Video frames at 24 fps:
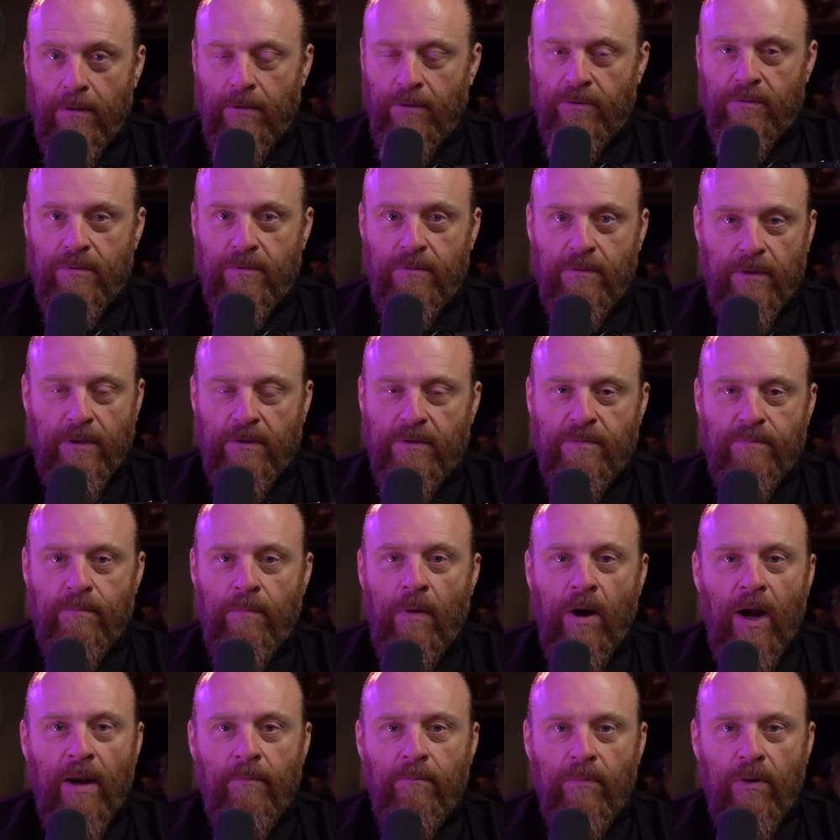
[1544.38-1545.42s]
It's, it's
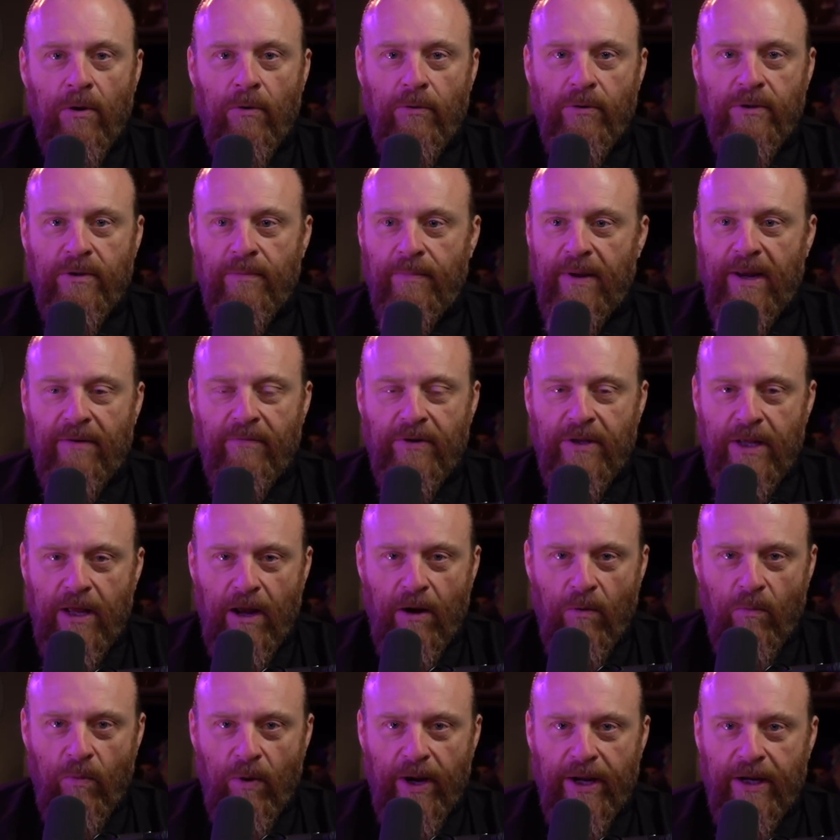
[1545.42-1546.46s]
mind blowing to me. Every day I
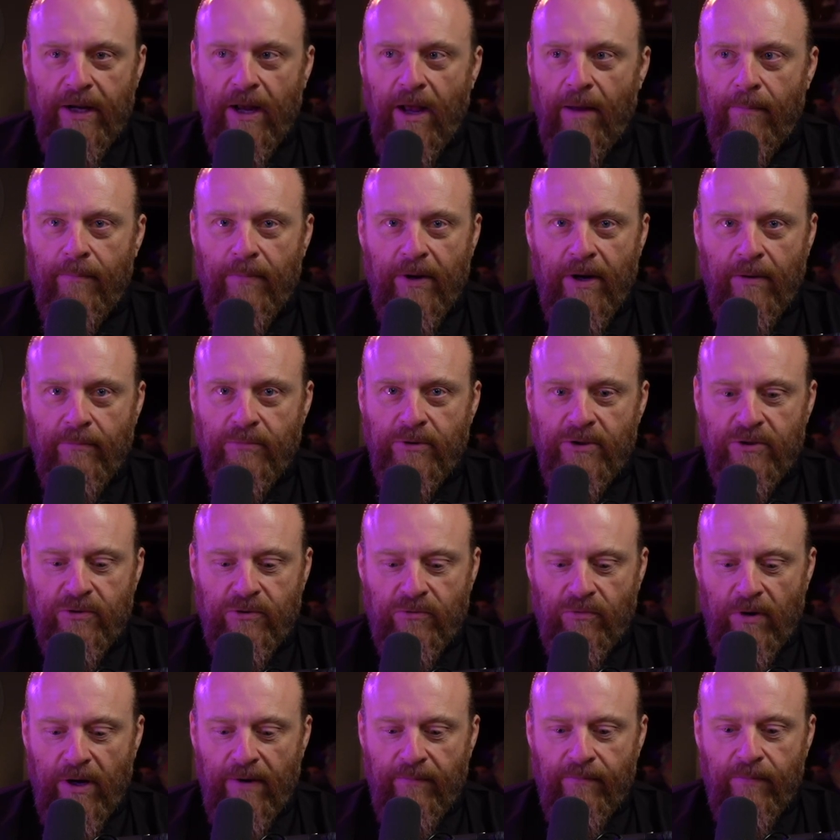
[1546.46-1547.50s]
wake up and I'm just
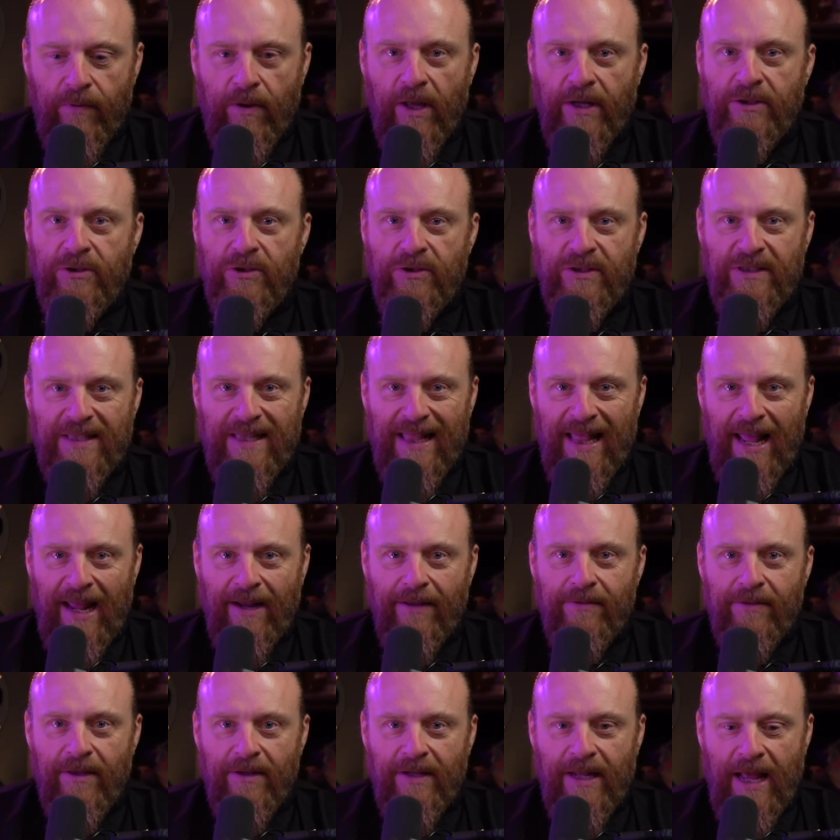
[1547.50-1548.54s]
grateful. I just
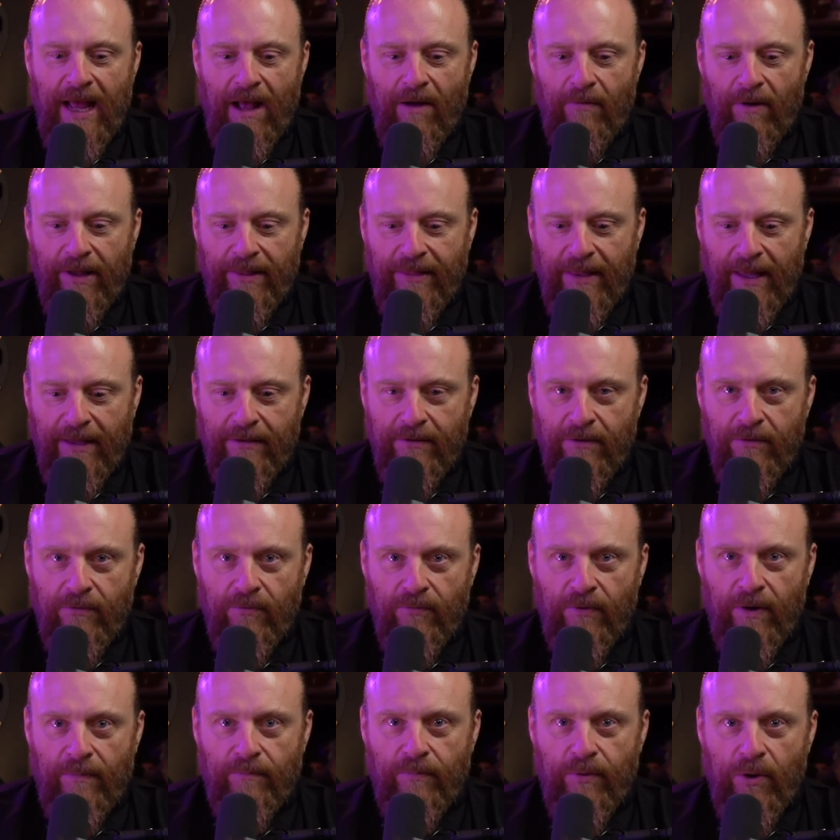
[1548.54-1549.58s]
thank the Tao. I thank the
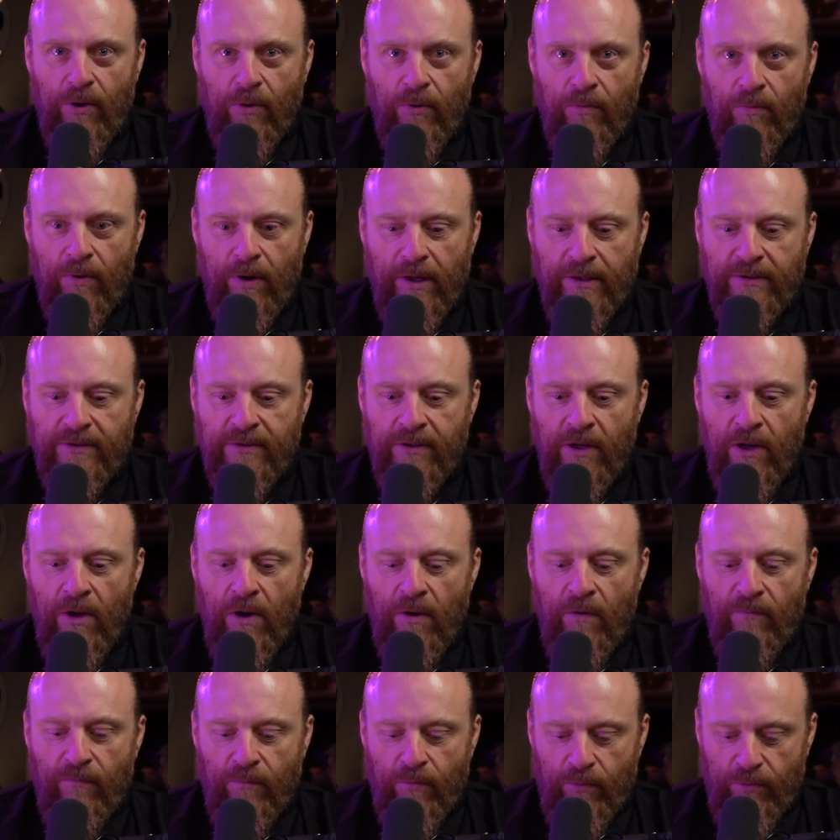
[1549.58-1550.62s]
Three Pure Ones
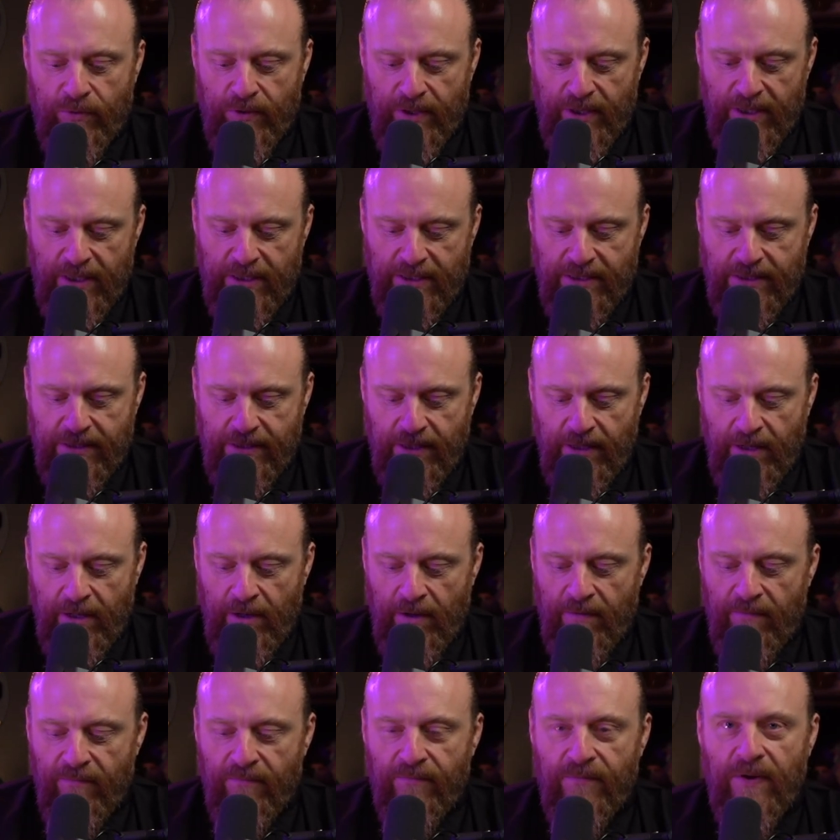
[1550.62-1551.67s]
for this
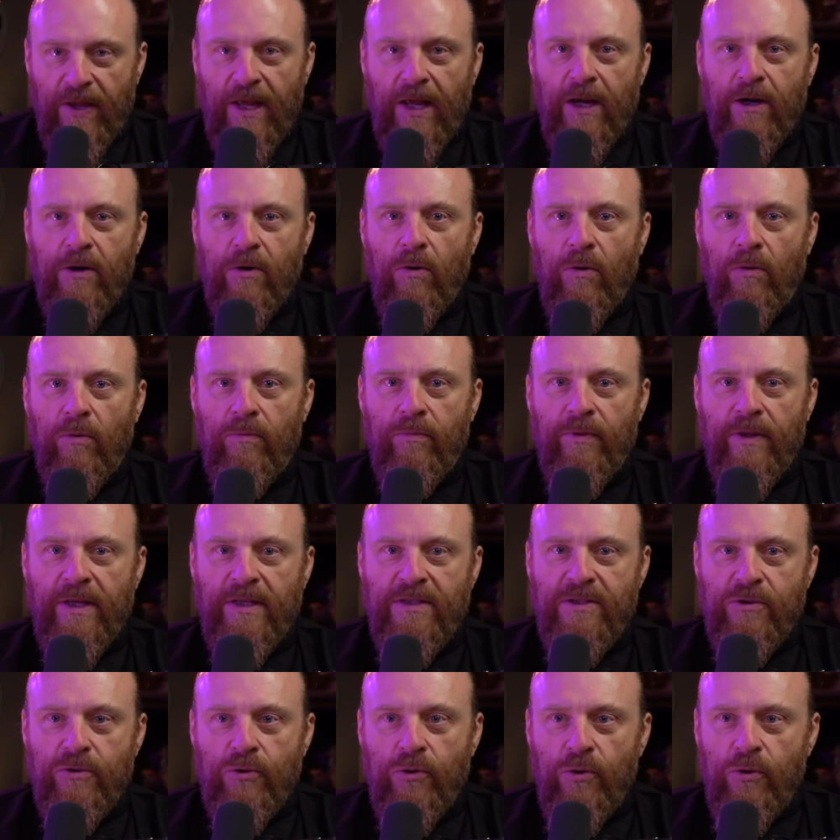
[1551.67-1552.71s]
vehicle,
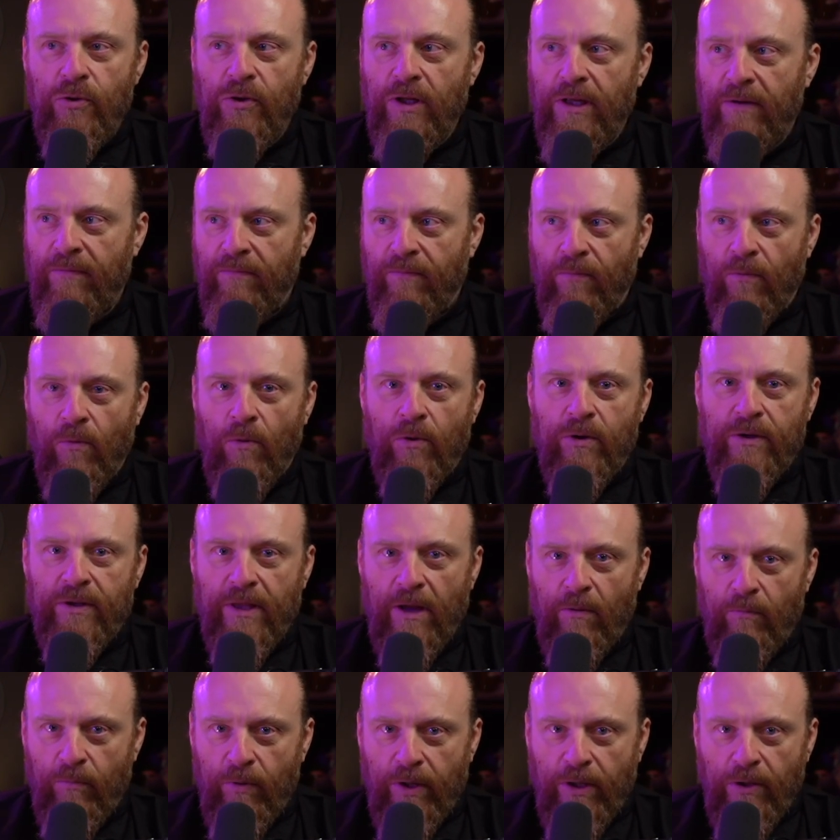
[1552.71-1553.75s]
this tuning fork
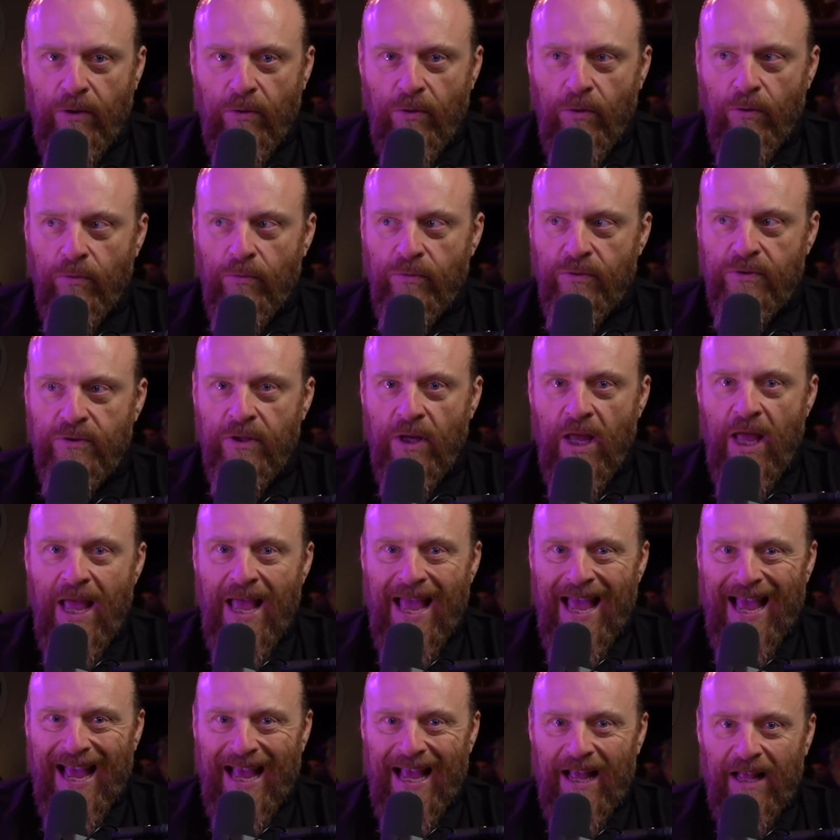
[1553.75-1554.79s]
that we use
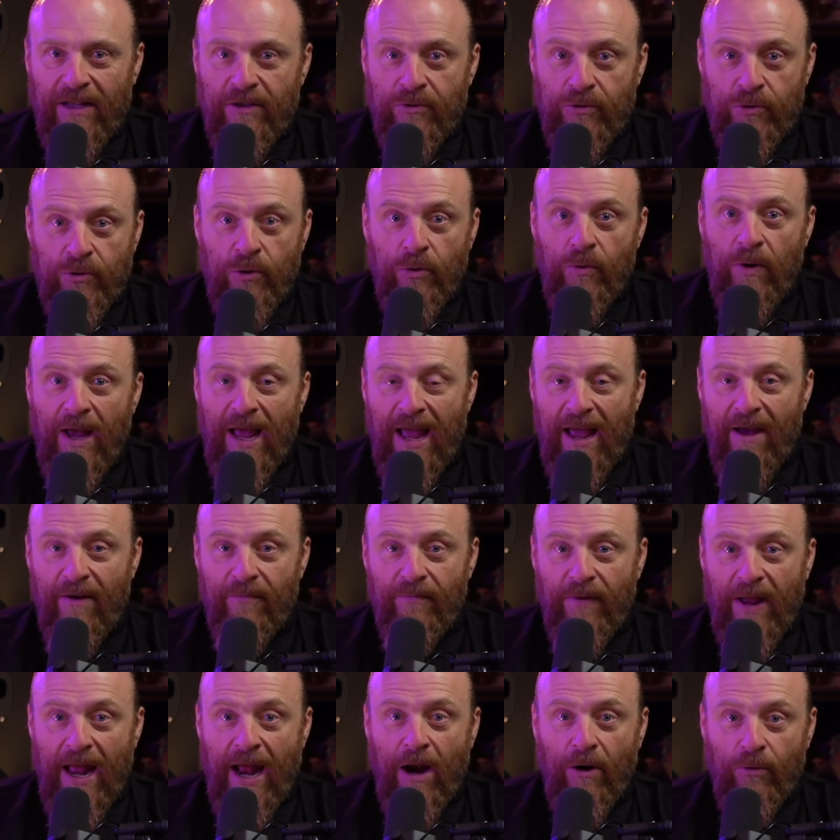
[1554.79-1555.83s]
to
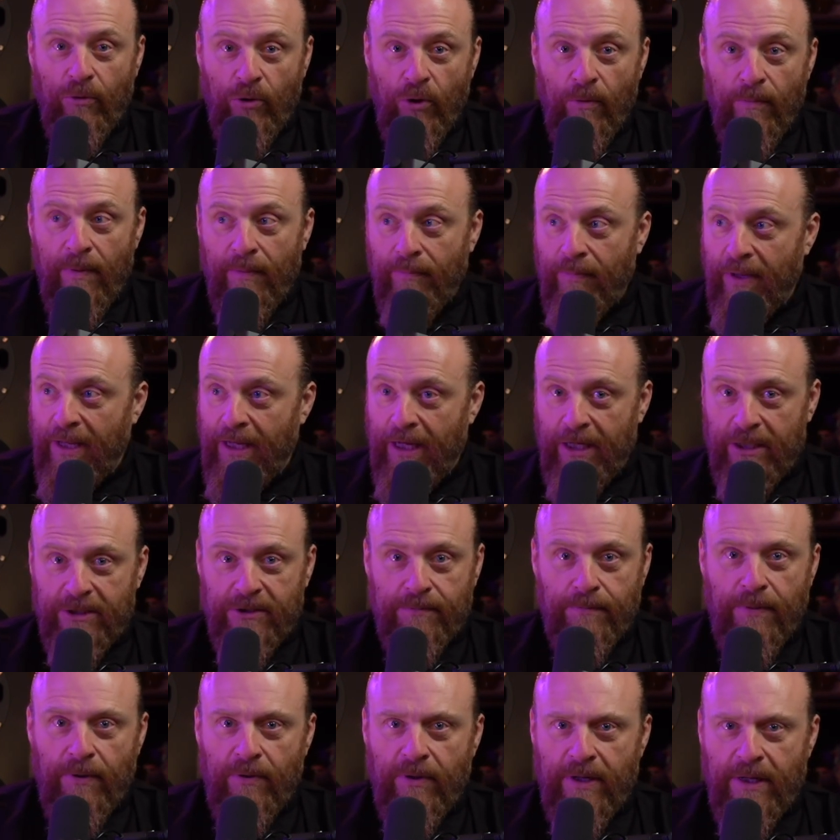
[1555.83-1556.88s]
have our human being
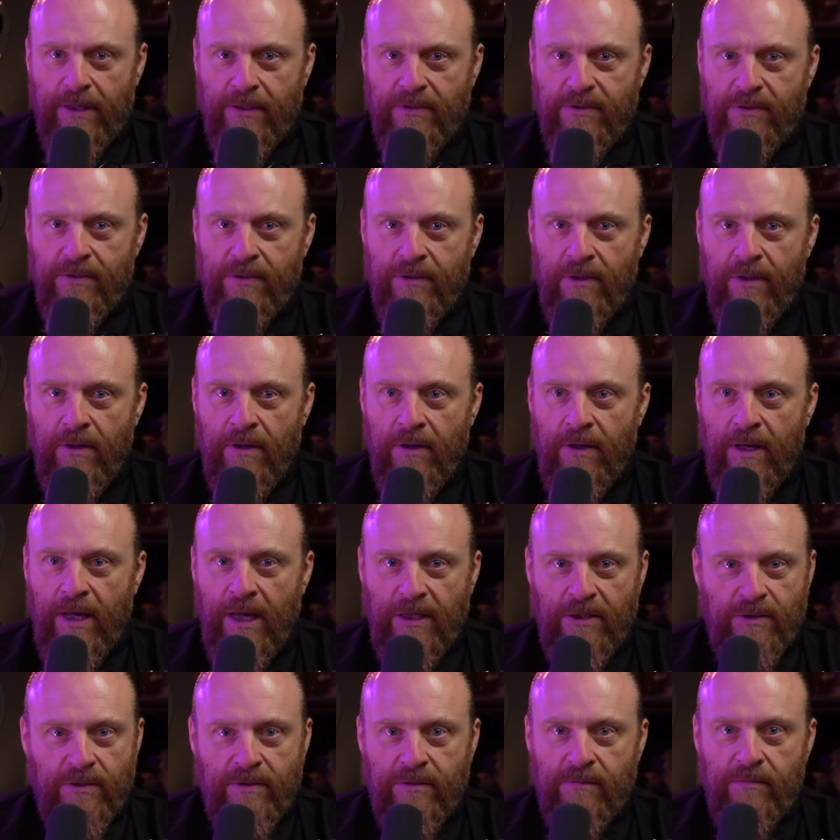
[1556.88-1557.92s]
experience.
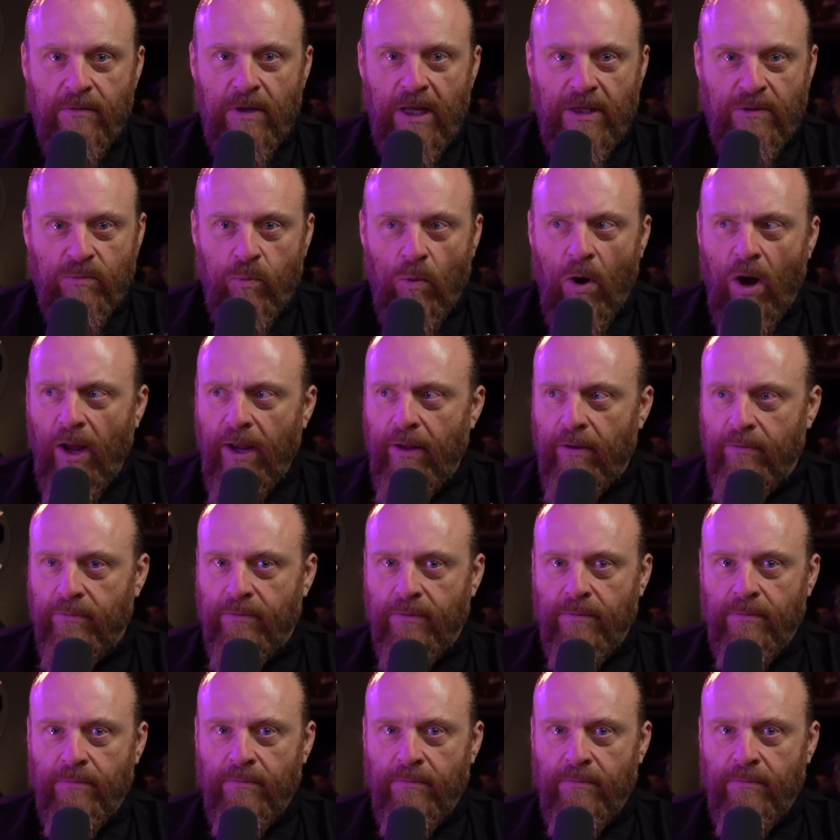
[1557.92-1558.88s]
It's it's wild.